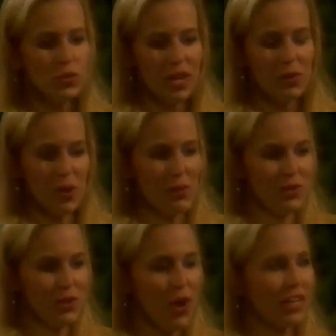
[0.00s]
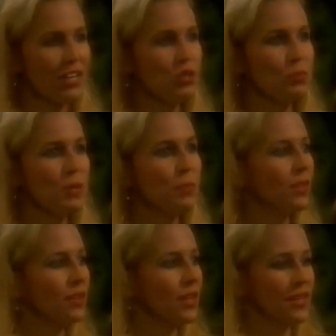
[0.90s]
you get away with talking to
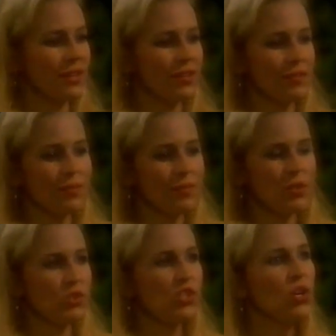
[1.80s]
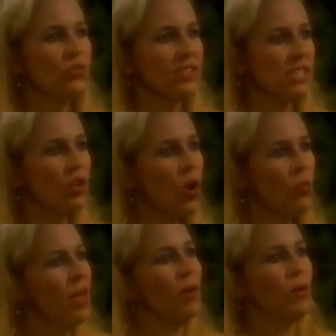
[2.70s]
people, your servants at
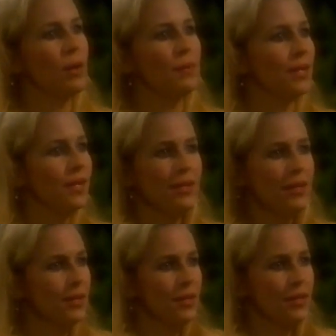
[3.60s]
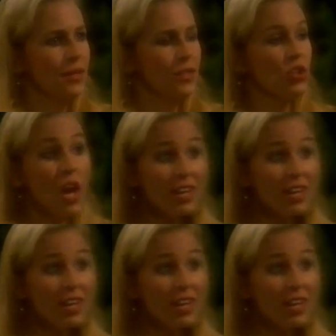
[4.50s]
home that way, but you're